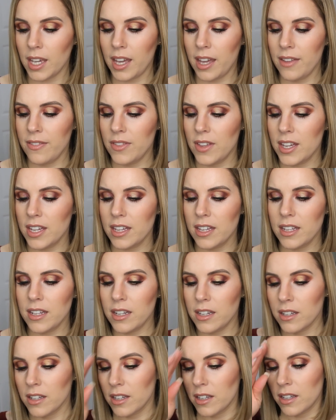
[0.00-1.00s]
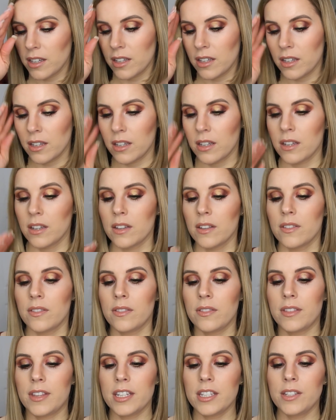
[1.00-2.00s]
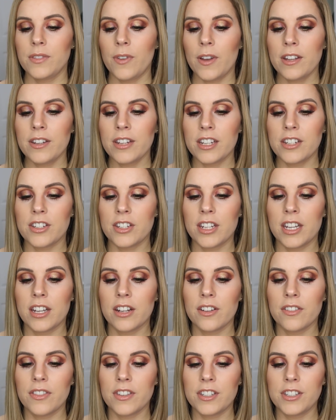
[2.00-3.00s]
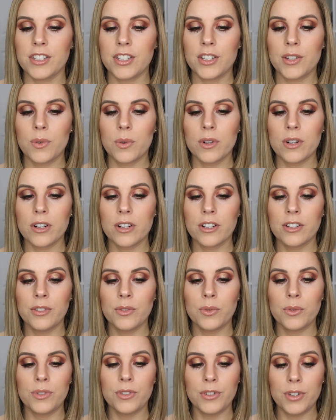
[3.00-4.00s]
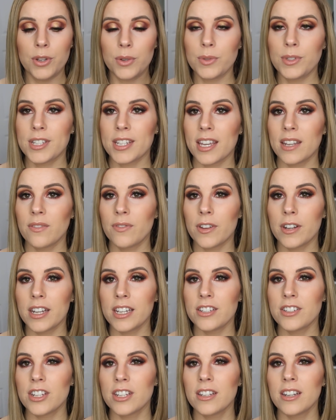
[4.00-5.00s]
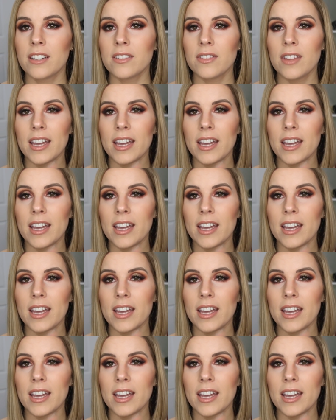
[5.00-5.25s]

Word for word: And then this foundation here, the Dior Nude Skin Foundation,